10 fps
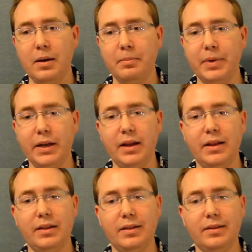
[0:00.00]
But
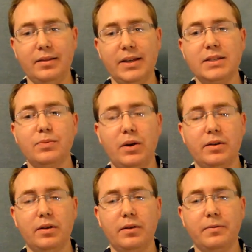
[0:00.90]
this
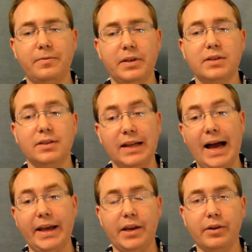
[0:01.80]
one feels
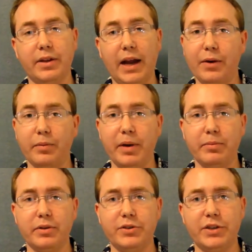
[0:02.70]
laggier than I
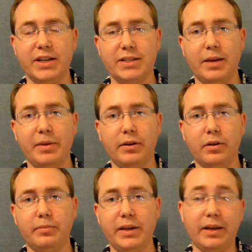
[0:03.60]
remember the GSM
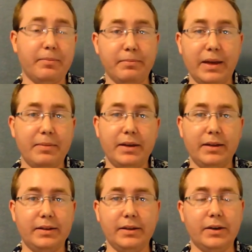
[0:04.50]
Hero being.
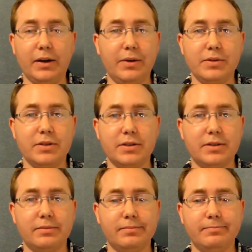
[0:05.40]
Maybe, I was
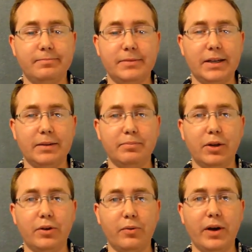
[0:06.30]
just
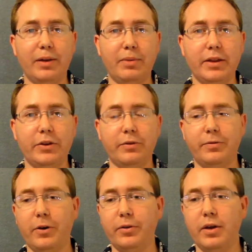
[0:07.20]
blown away by the new
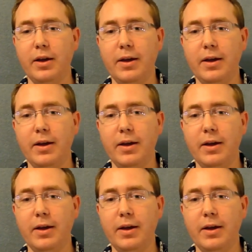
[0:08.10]
phone.